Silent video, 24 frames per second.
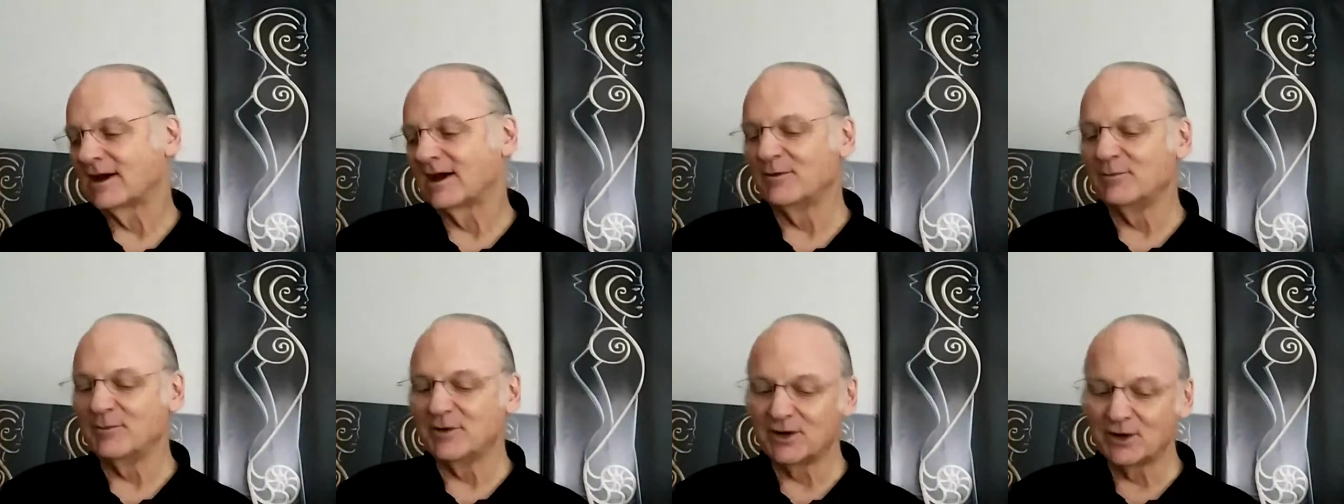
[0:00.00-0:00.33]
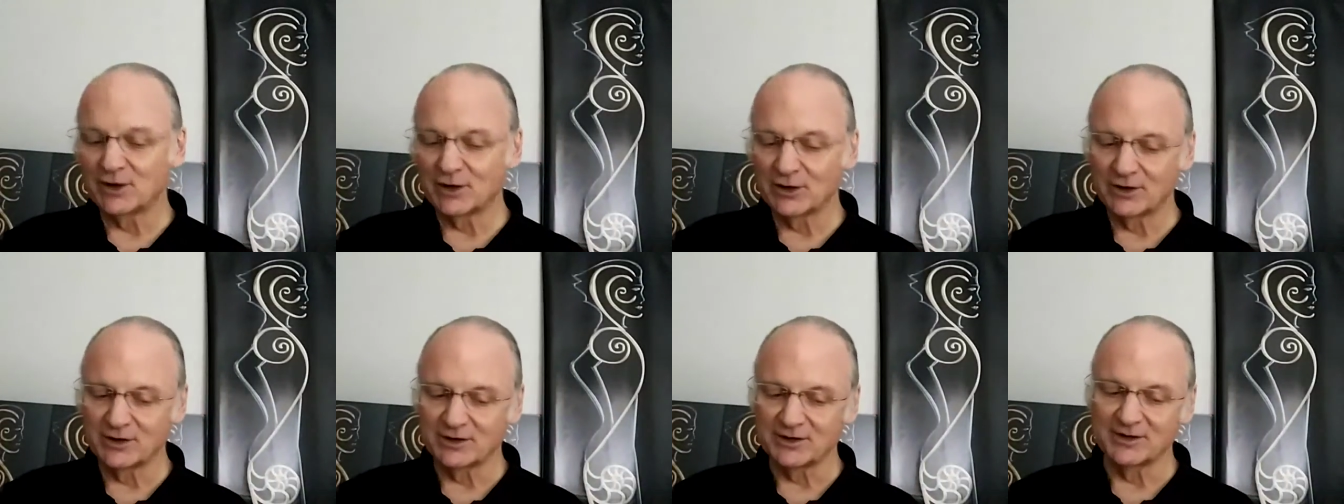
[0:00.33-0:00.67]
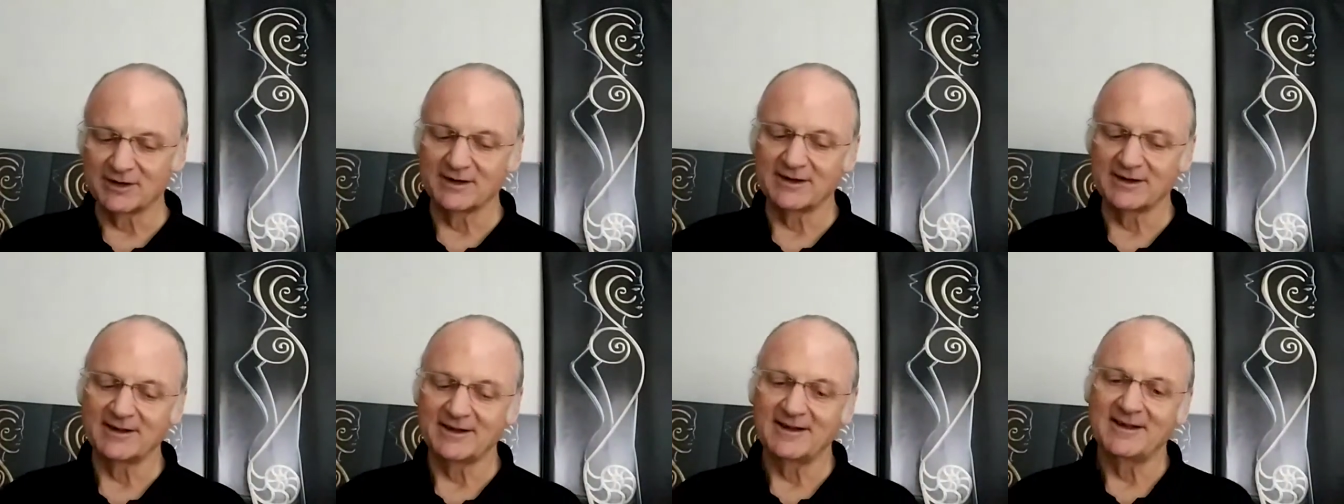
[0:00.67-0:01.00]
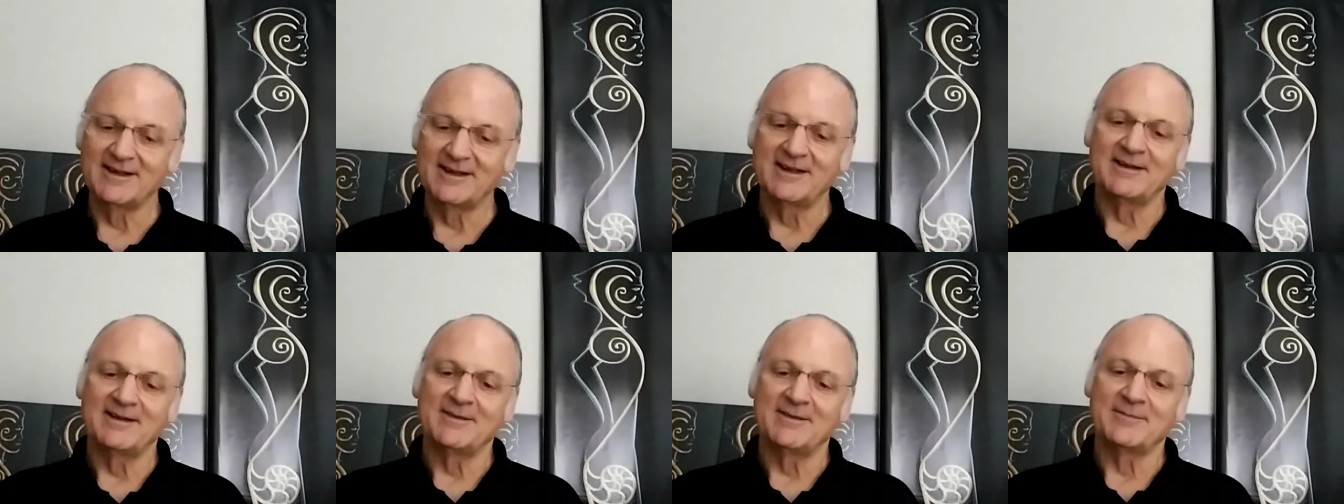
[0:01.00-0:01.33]
I'm here to
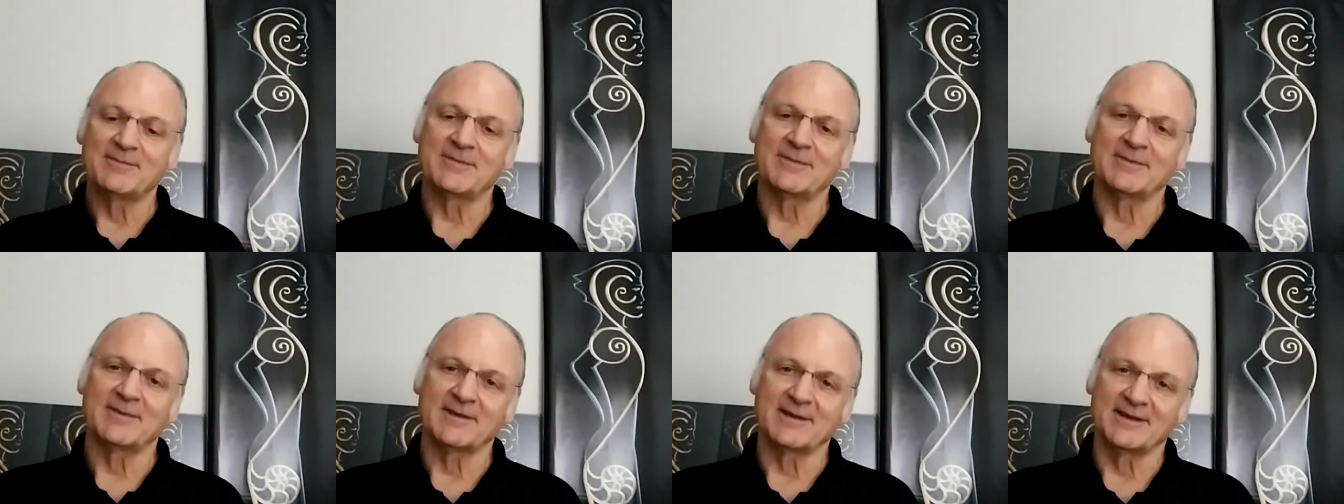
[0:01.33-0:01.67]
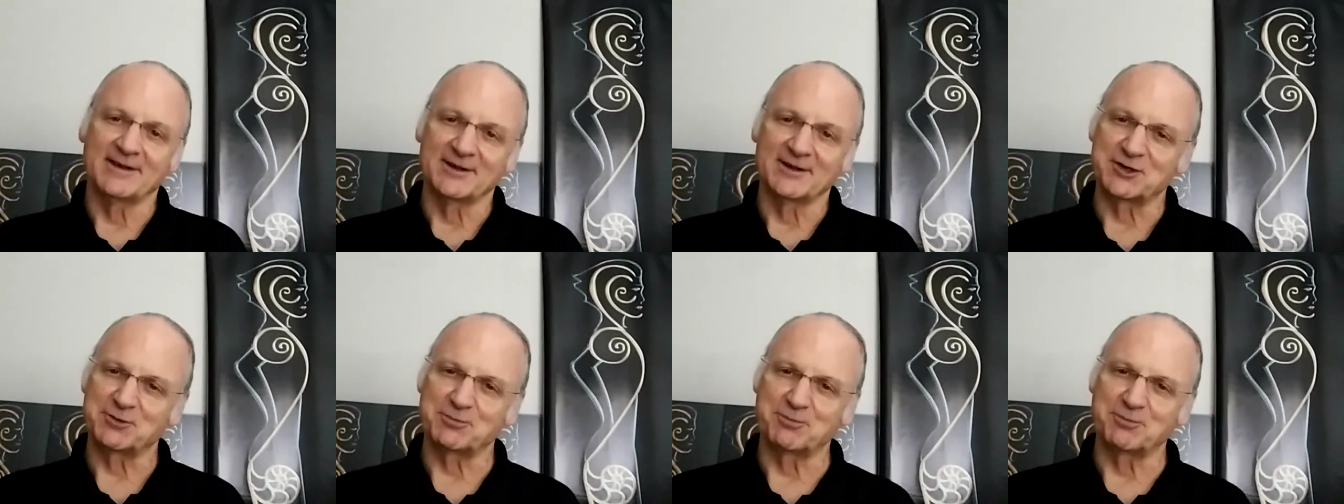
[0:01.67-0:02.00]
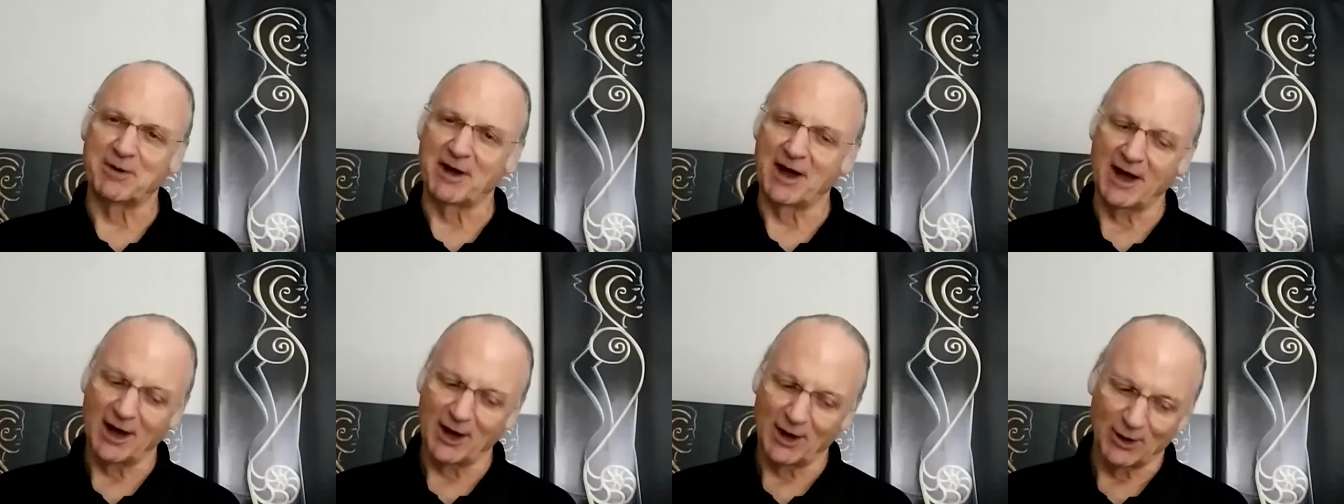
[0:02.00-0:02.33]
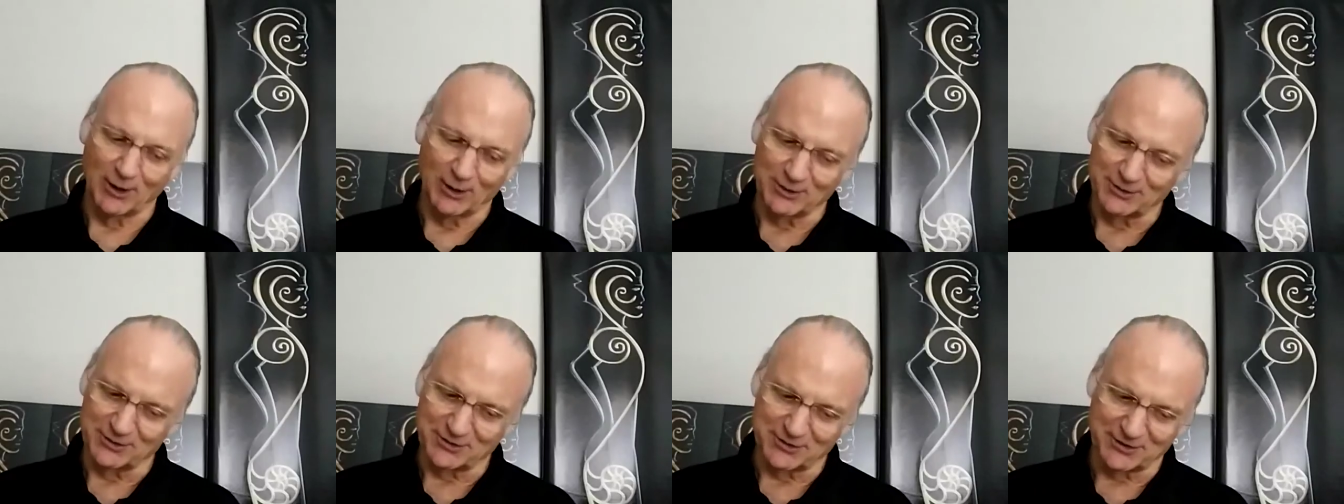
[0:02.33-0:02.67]

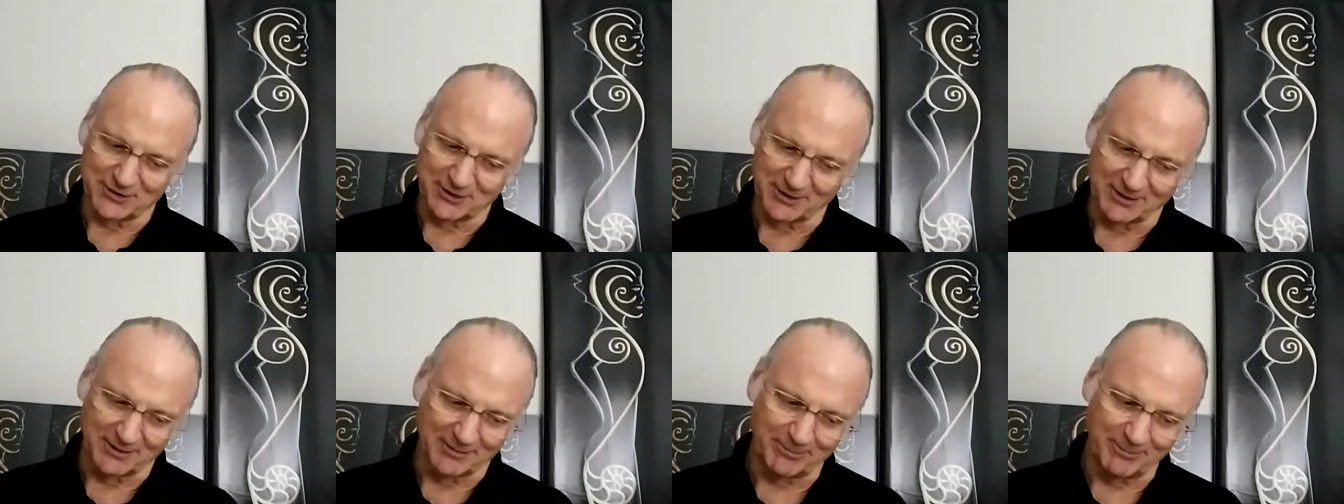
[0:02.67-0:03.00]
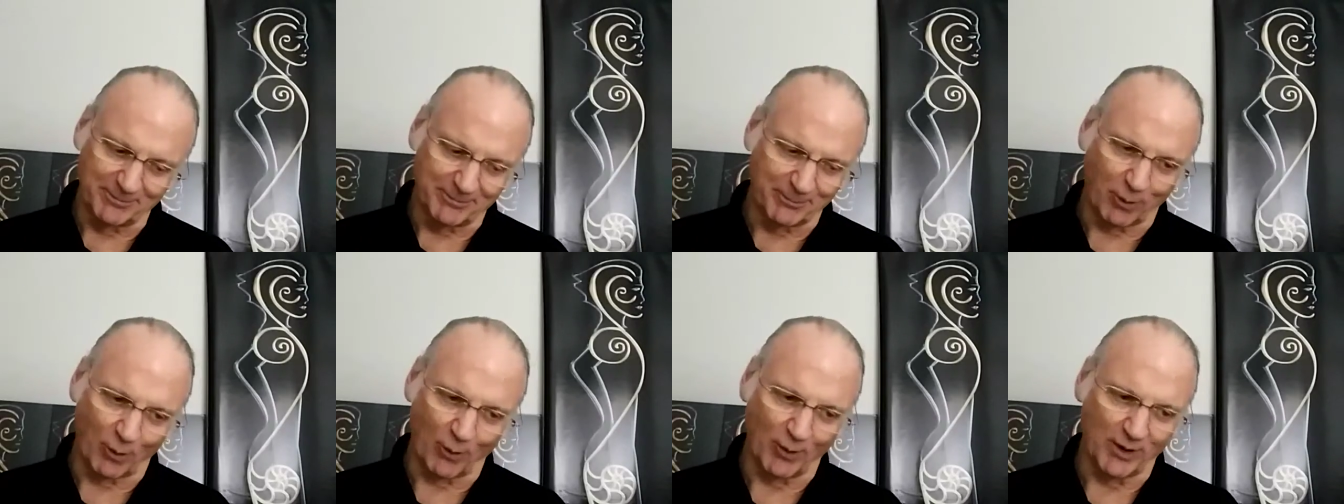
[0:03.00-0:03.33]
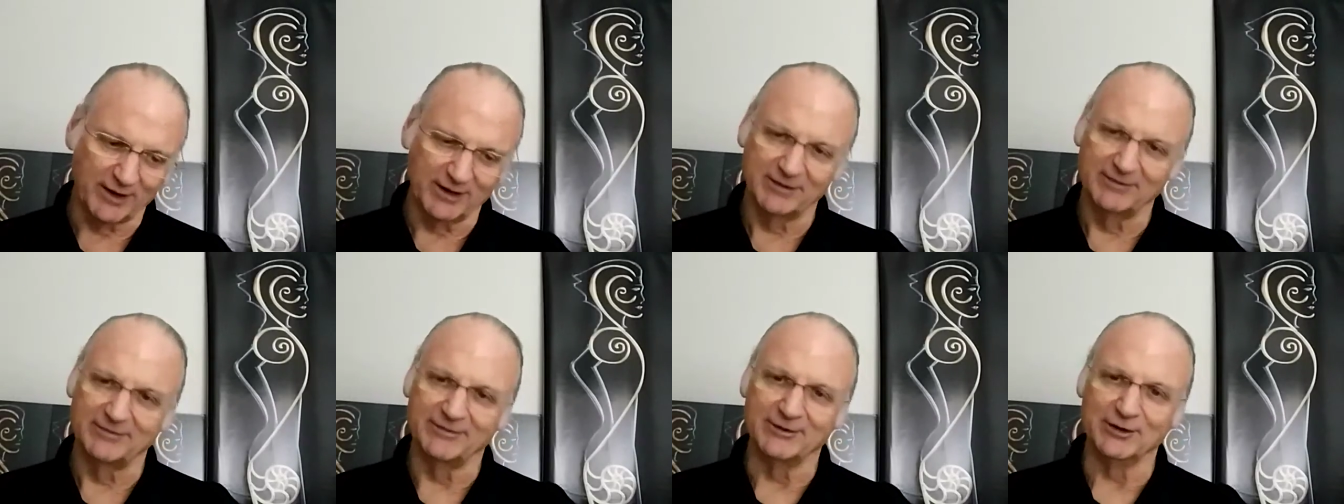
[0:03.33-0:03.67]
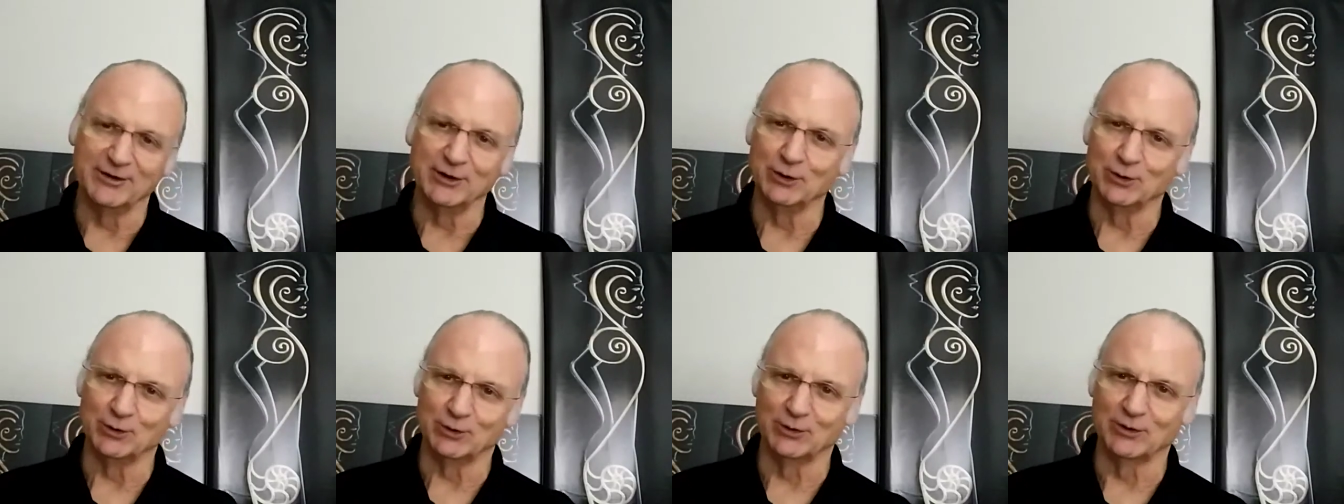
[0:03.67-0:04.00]
espouse the point of
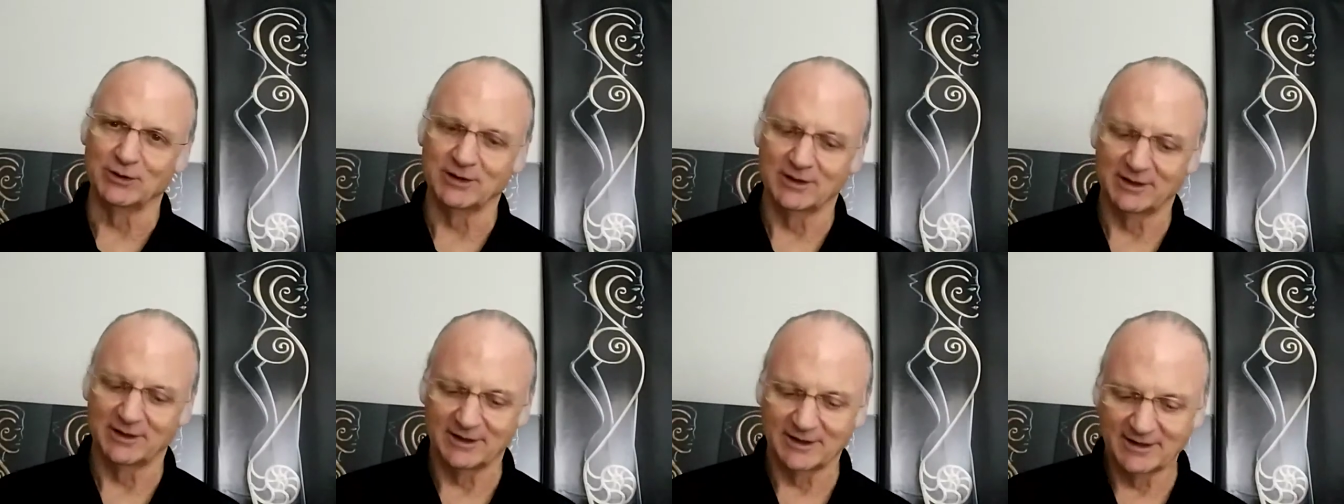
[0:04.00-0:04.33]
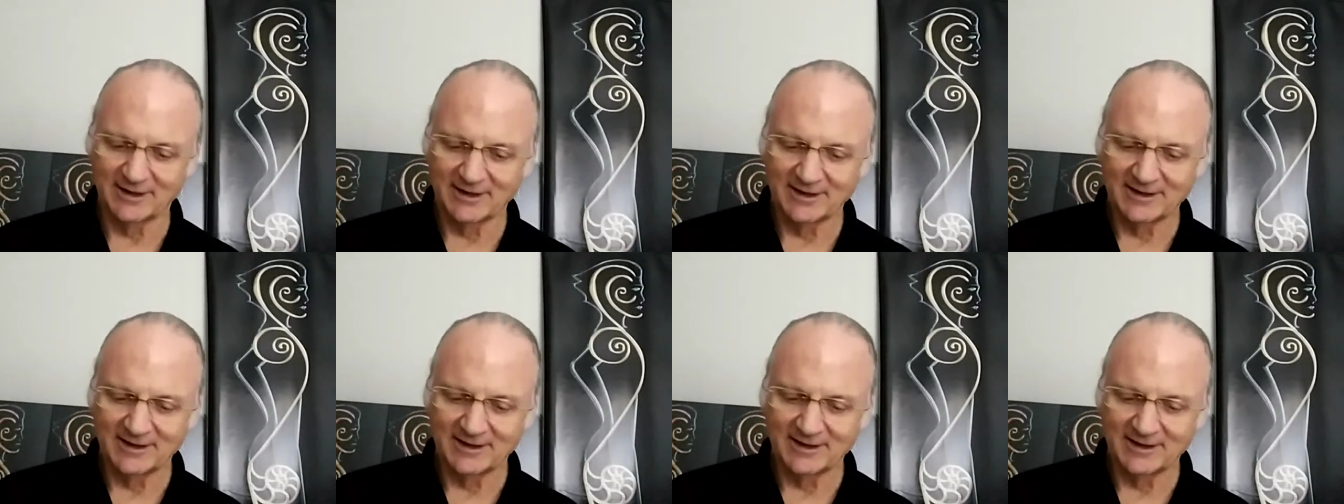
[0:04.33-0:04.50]
view